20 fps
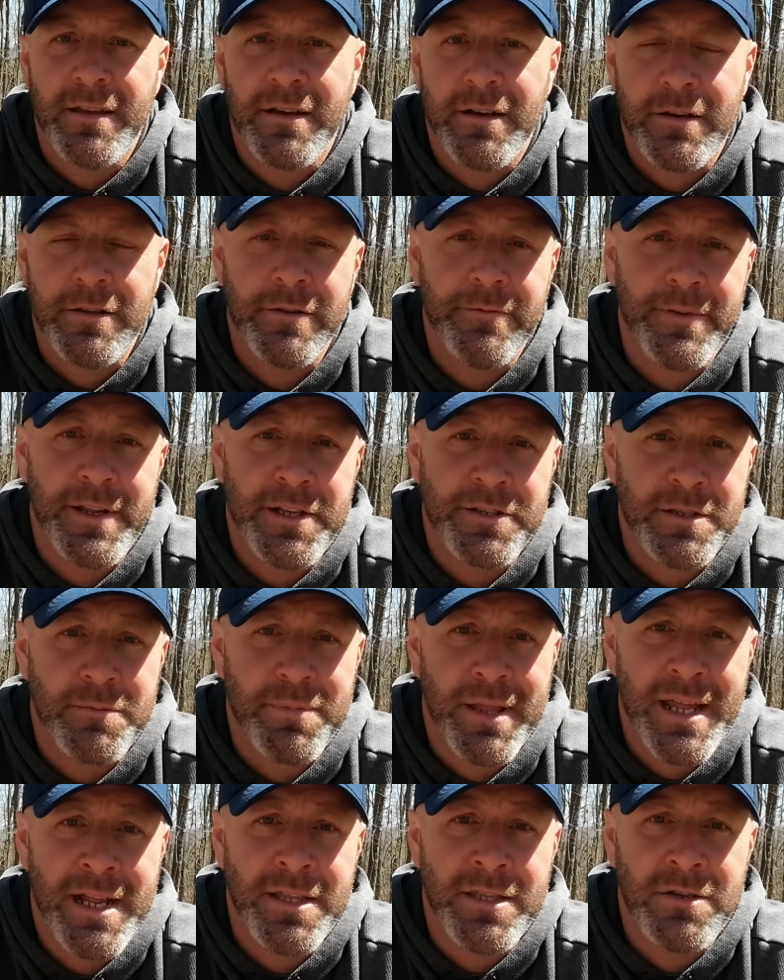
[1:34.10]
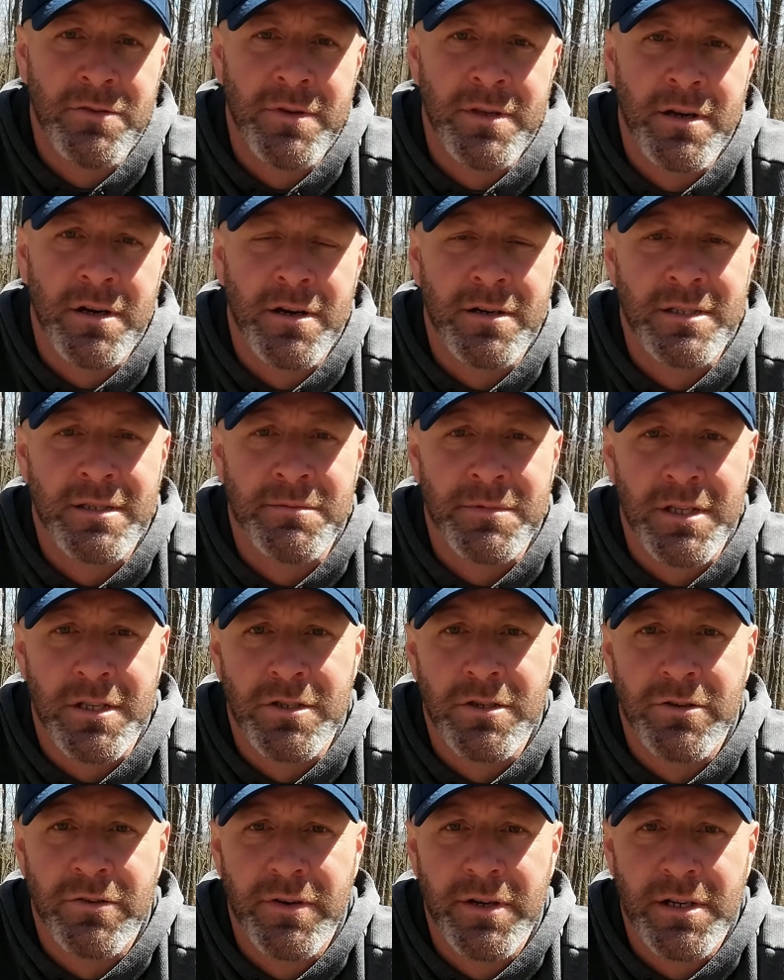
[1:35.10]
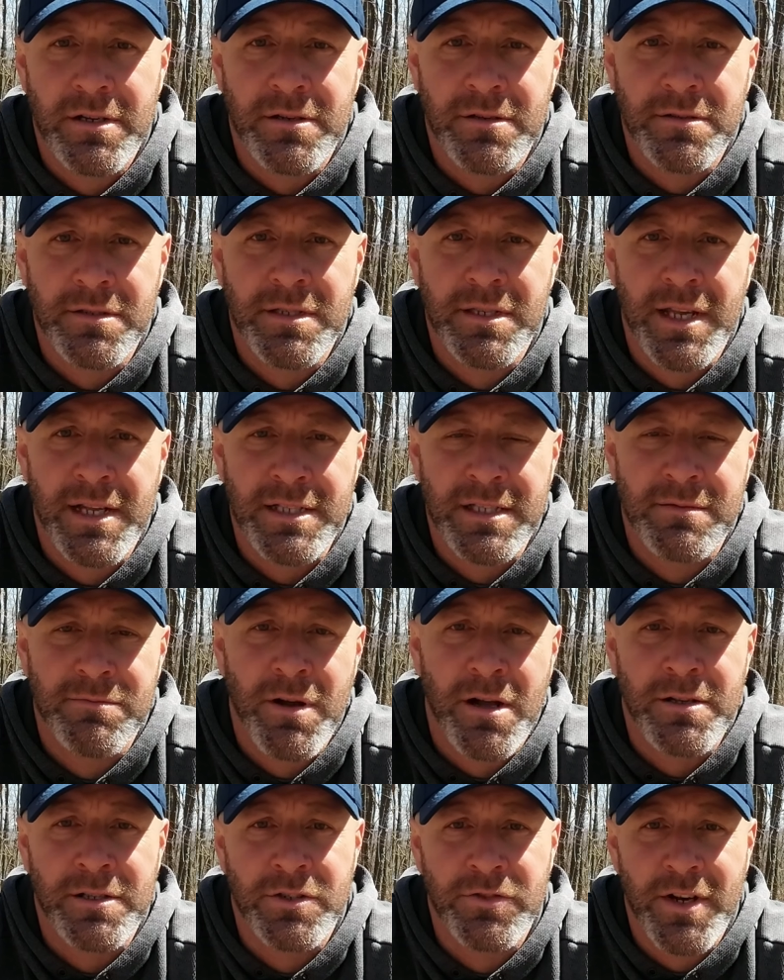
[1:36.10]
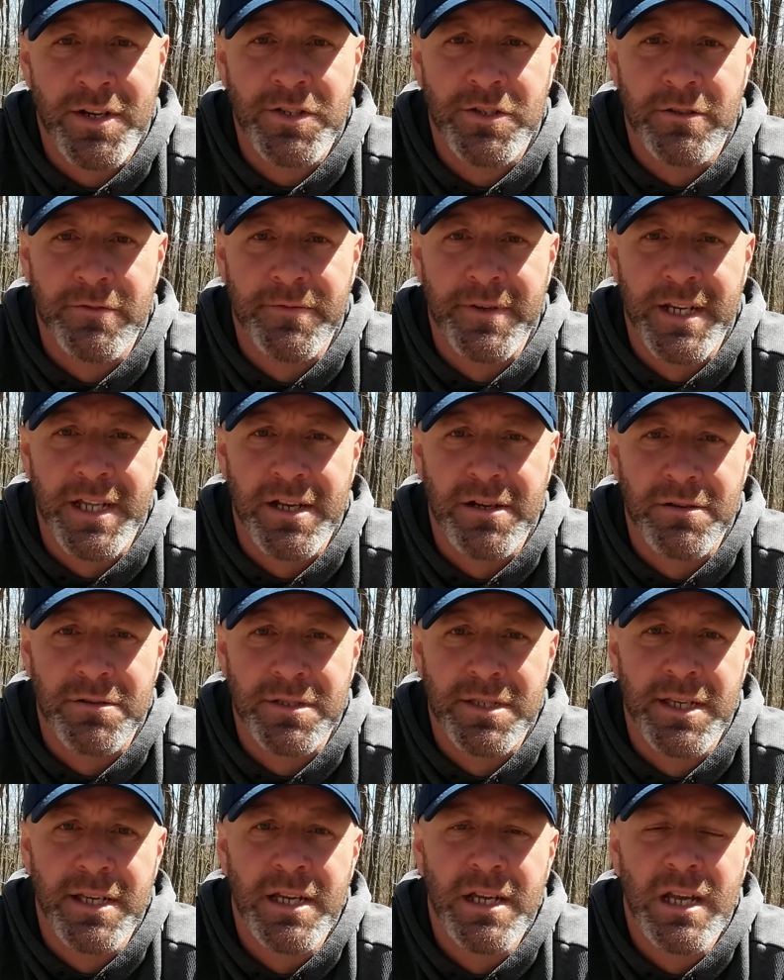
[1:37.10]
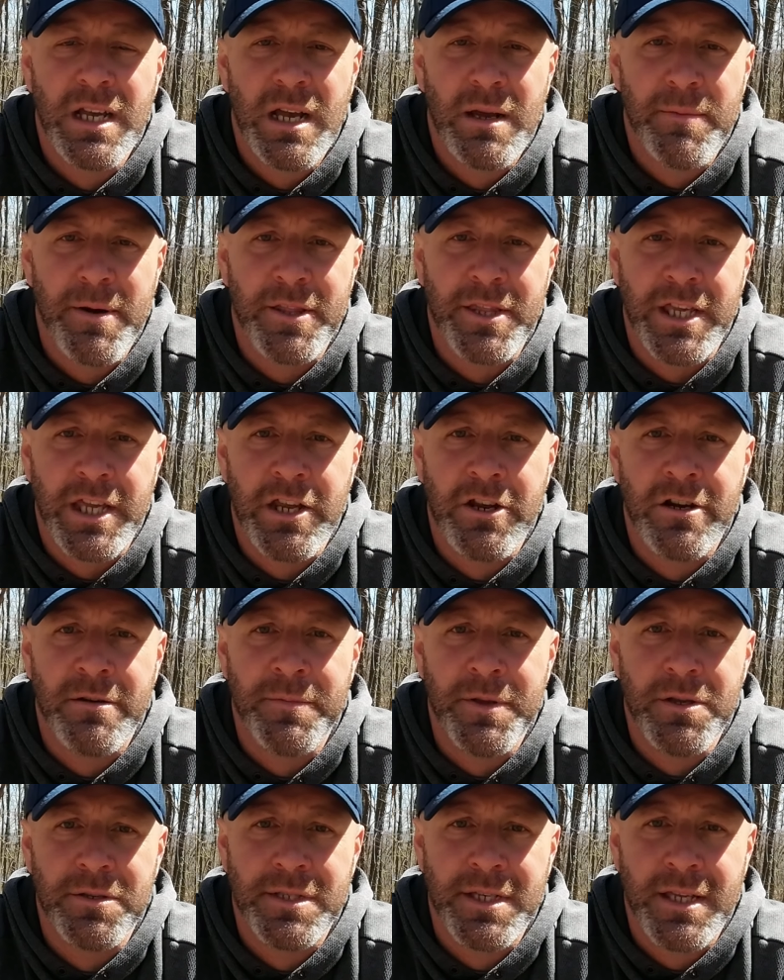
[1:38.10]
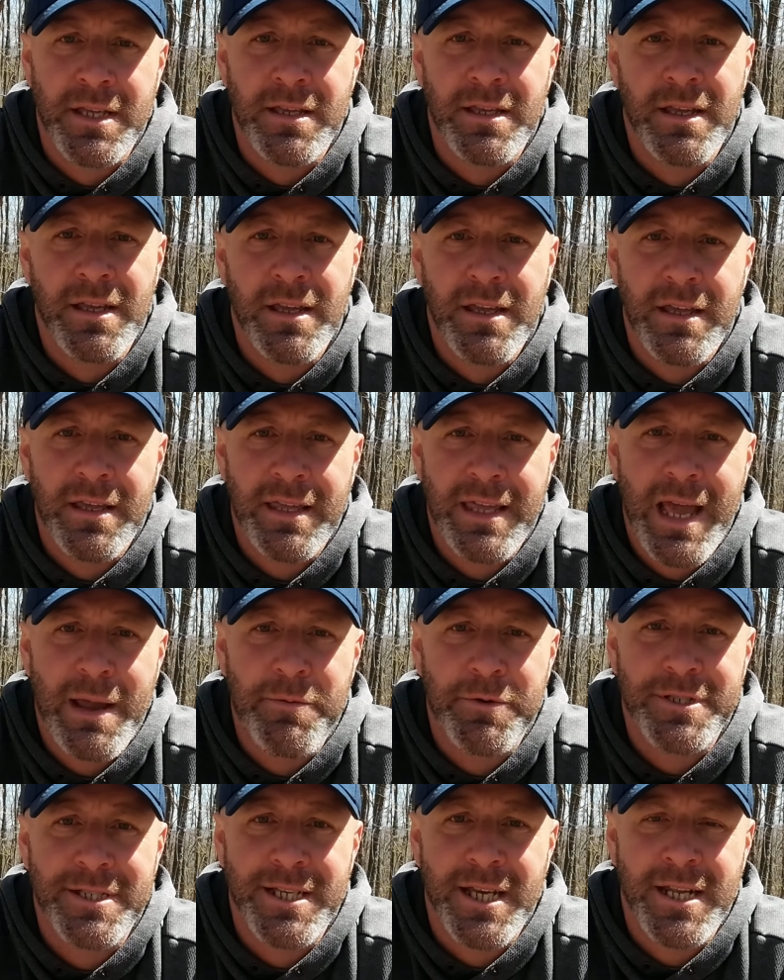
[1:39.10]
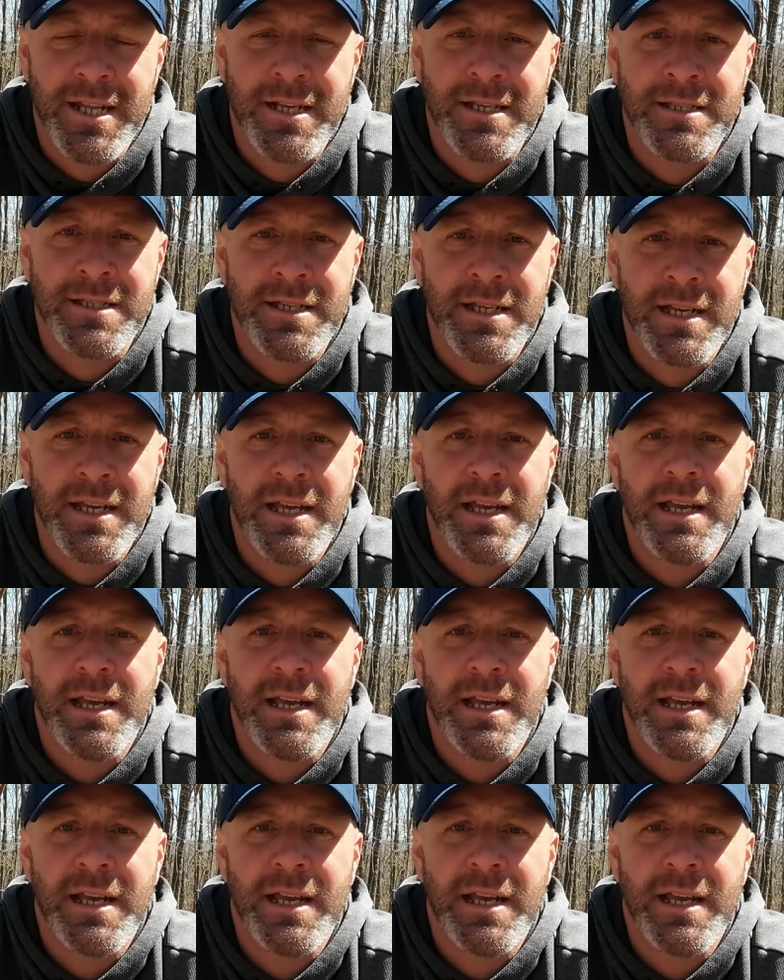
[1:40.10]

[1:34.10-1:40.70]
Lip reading: Other videos I plan on doing are some tutorials and small instructional videos about the gear I'm using, camera settings,